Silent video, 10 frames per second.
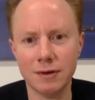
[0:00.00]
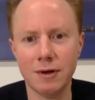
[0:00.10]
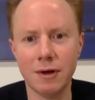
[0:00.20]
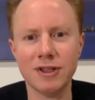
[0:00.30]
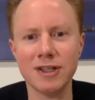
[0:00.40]

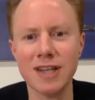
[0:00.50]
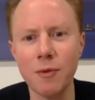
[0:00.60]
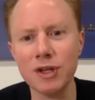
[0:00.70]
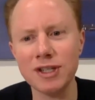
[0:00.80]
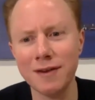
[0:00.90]
I was going to say,
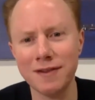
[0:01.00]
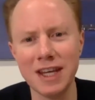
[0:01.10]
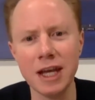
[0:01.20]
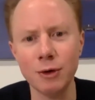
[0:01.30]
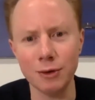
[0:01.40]
what sort of
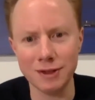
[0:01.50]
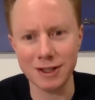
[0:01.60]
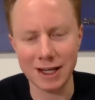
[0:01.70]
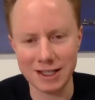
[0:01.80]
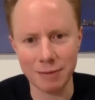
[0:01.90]
yield do
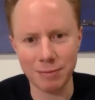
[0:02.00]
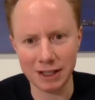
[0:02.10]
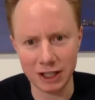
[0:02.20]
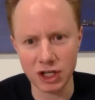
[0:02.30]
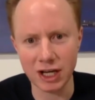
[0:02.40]
they
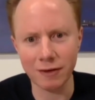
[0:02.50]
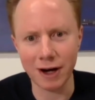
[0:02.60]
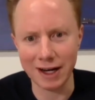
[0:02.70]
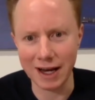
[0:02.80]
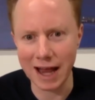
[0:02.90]
typically
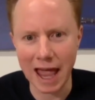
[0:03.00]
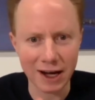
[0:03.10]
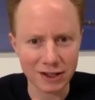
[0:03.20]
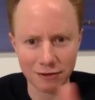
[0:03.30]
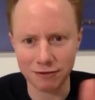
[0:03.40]
generate, and how
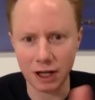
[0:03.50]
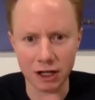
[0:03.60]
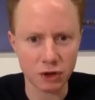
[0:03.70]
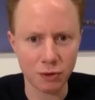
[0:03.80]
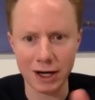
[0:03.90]
does it
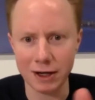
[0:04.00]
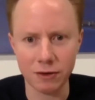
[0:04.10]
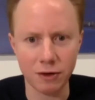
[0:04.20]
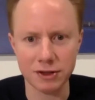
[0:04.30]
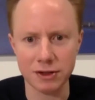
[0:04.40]
fluctuate
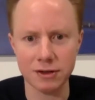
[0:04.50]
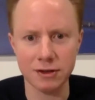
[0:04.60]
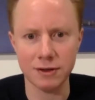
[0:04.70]
across a sort of